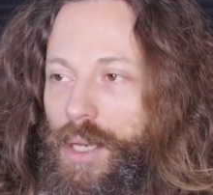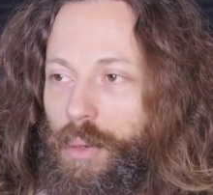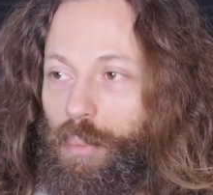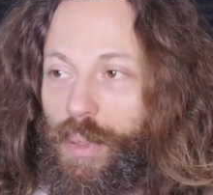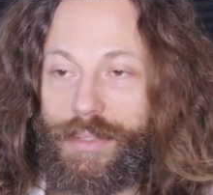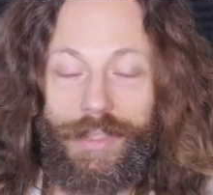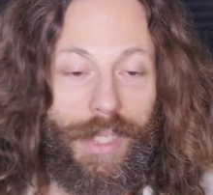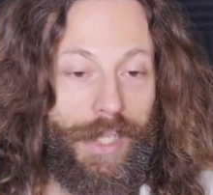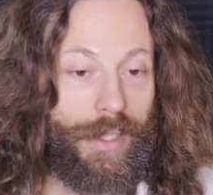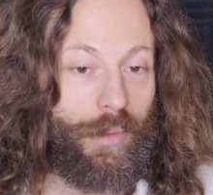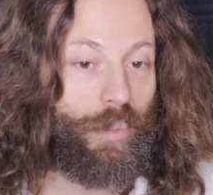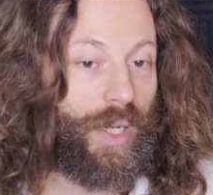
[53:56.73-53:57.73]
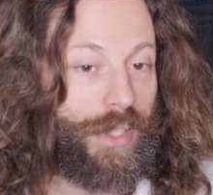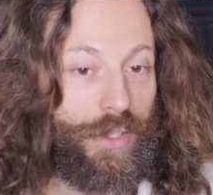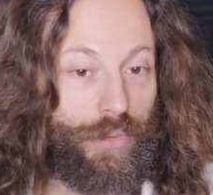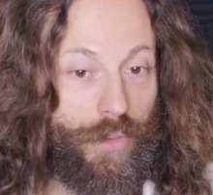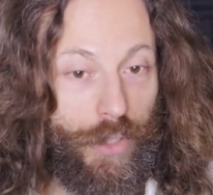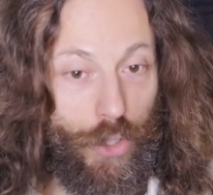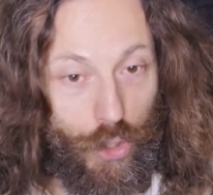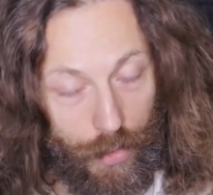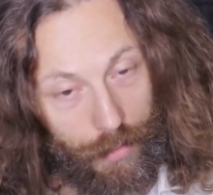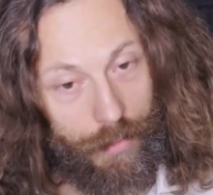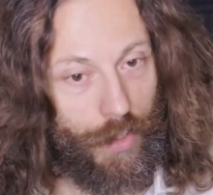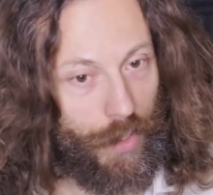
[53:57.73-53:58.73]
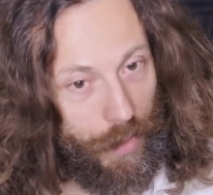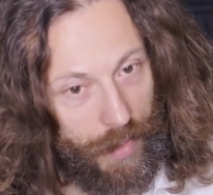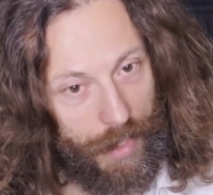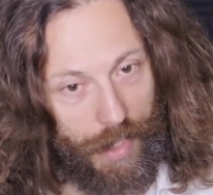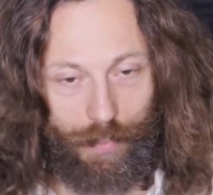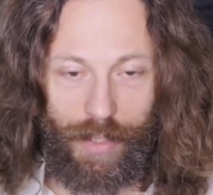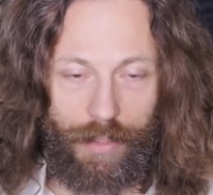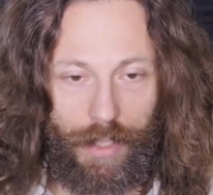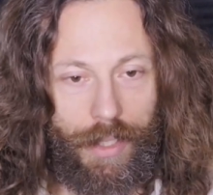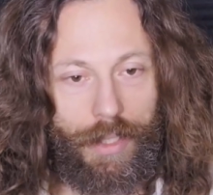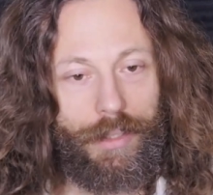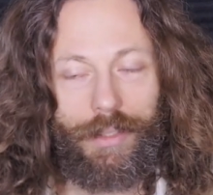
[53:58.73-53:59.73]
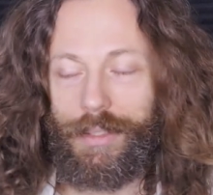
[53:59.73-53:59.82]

But then, by definition, so says Bataille,